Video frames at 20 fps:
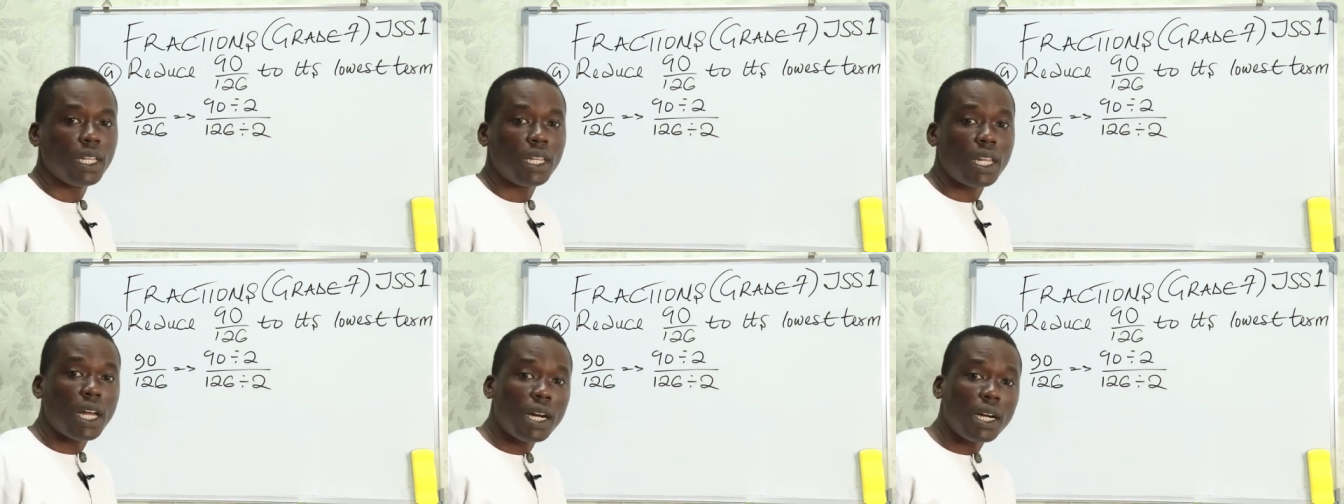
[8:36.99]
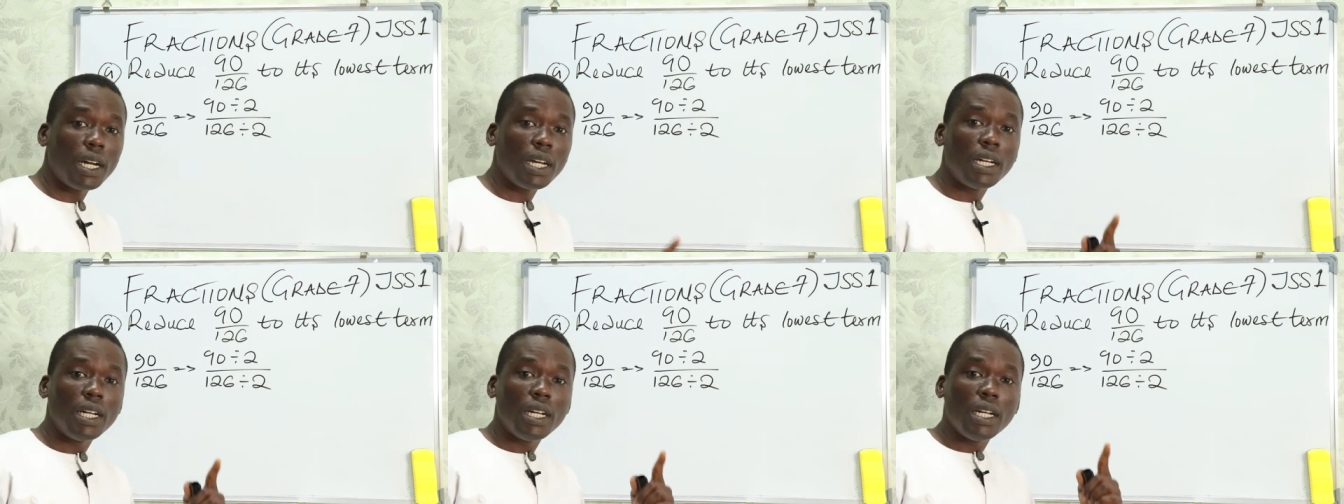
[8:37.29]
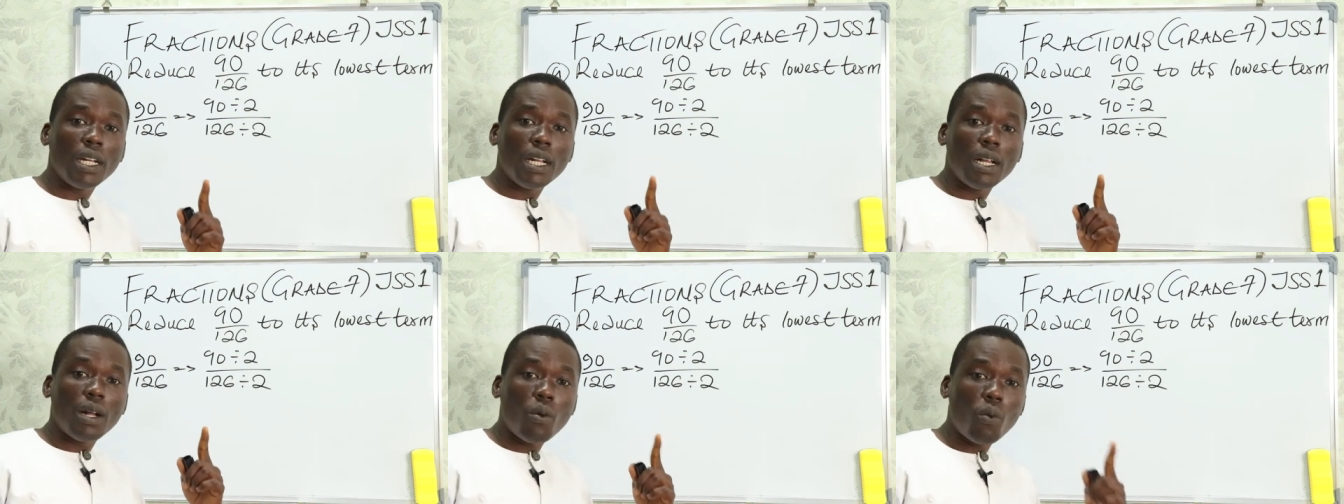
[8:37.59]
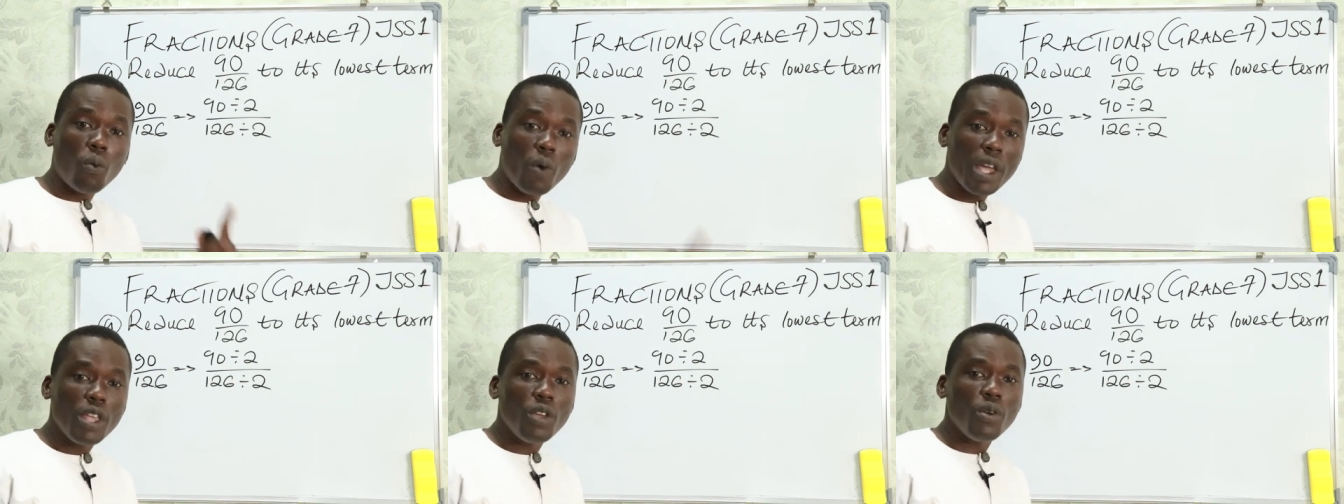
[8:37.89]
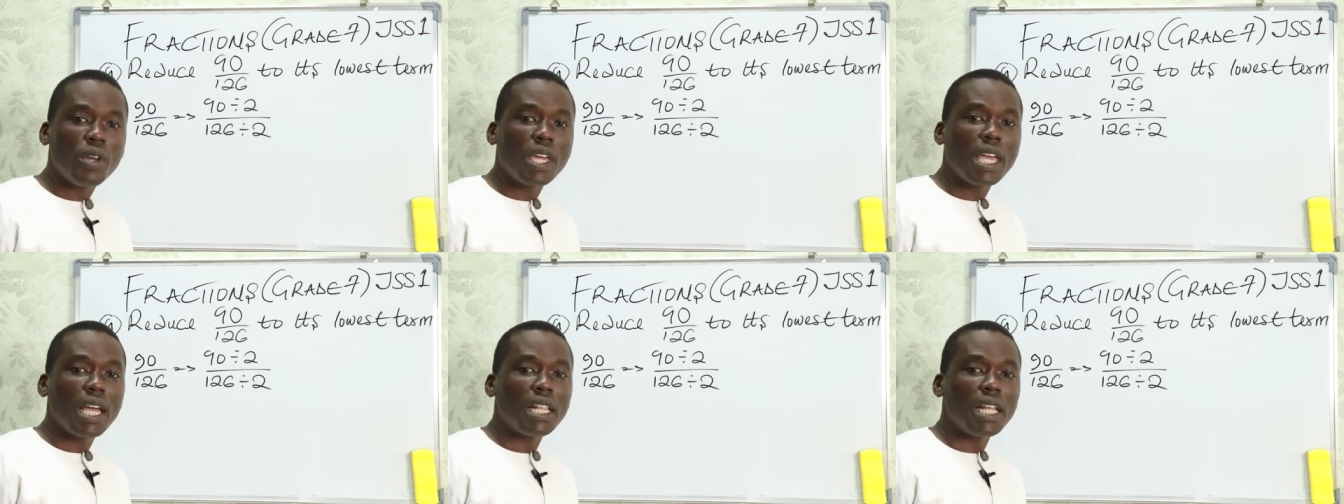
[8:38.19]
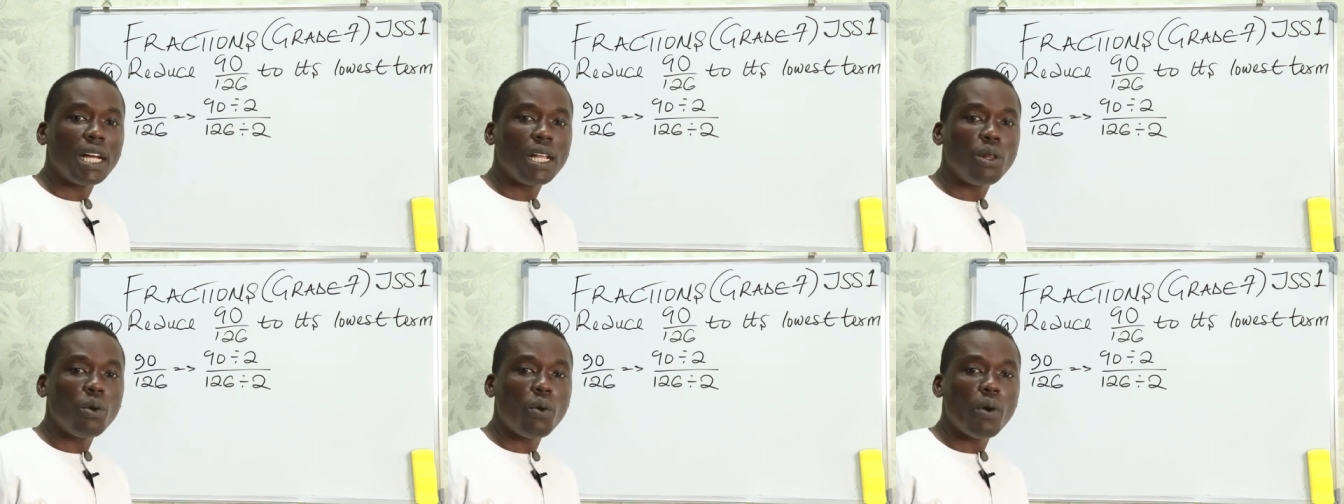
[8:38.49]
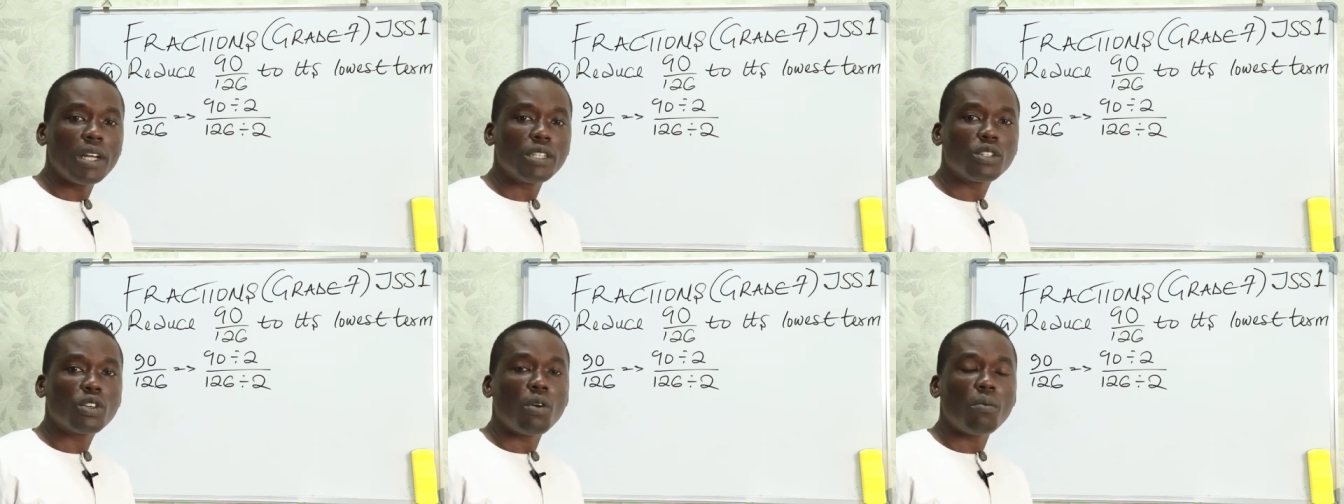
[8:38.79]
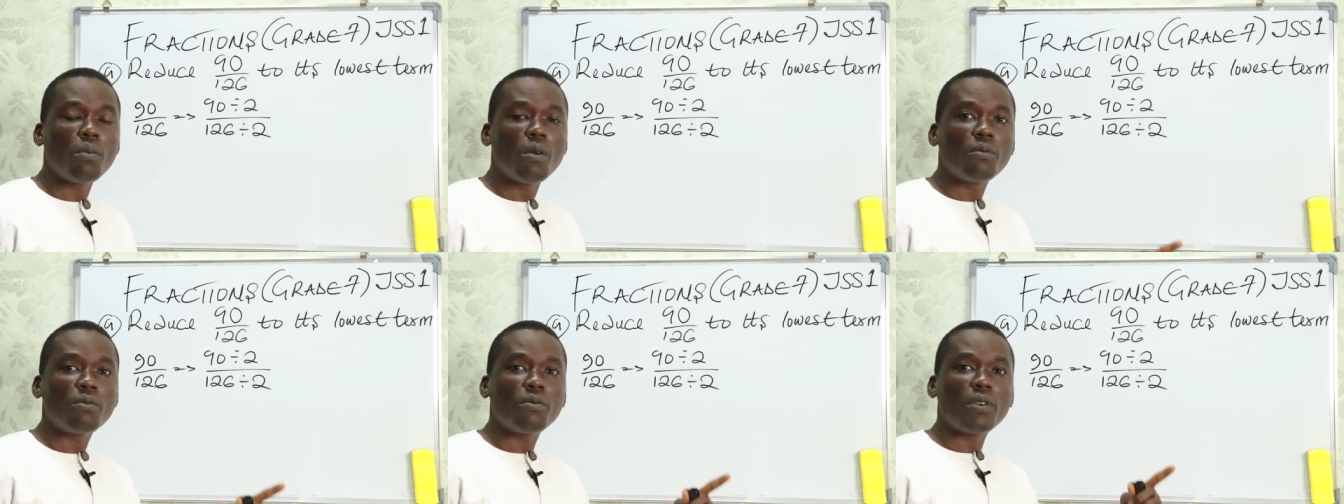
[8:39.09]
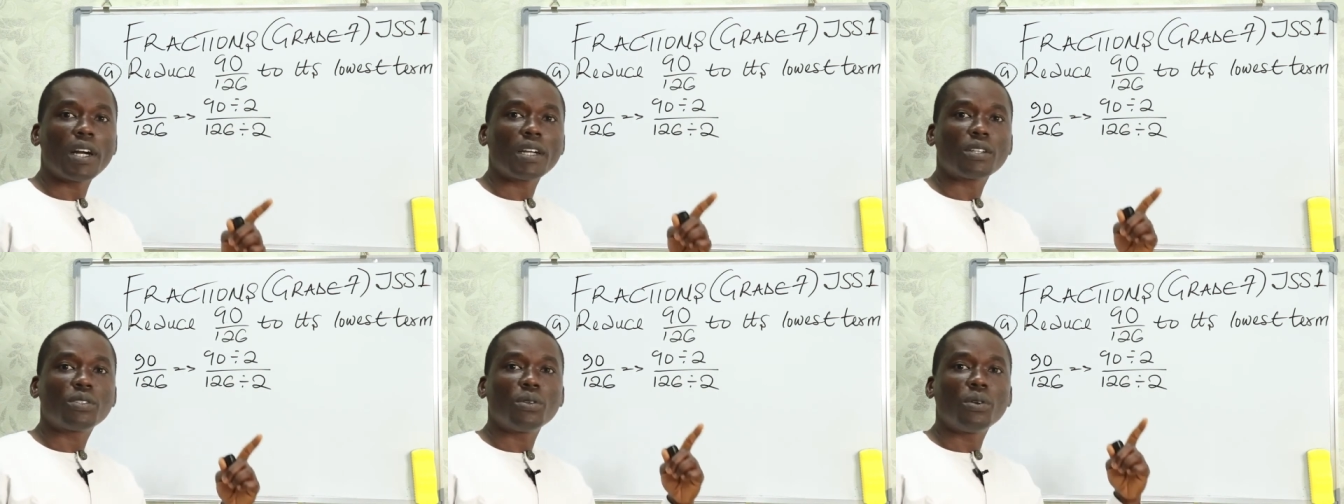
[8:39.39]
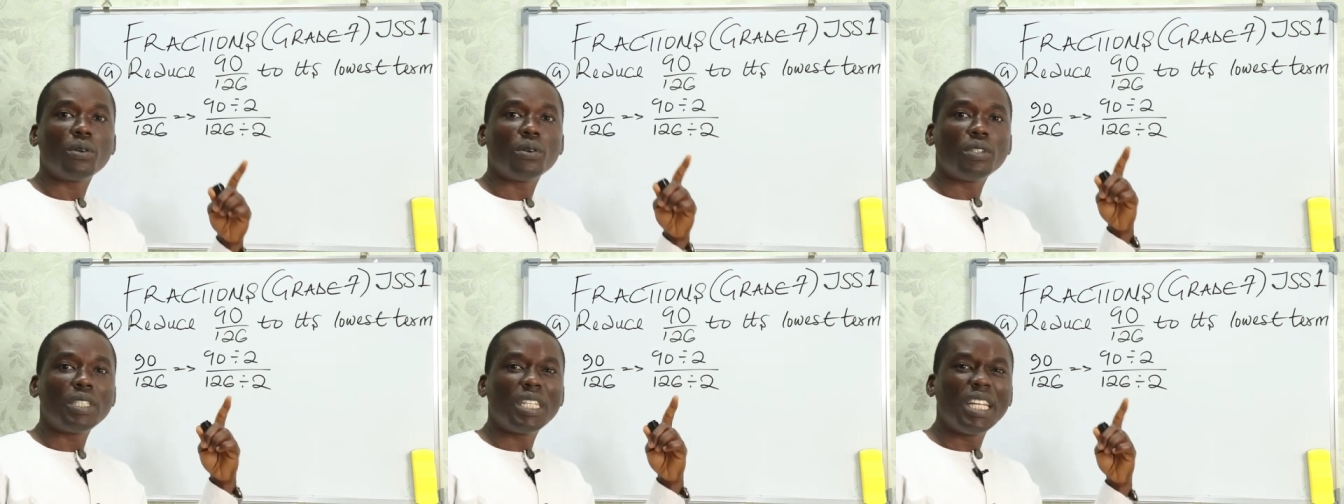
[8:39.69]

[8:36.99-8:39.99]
Now, when you get that lowest common factor,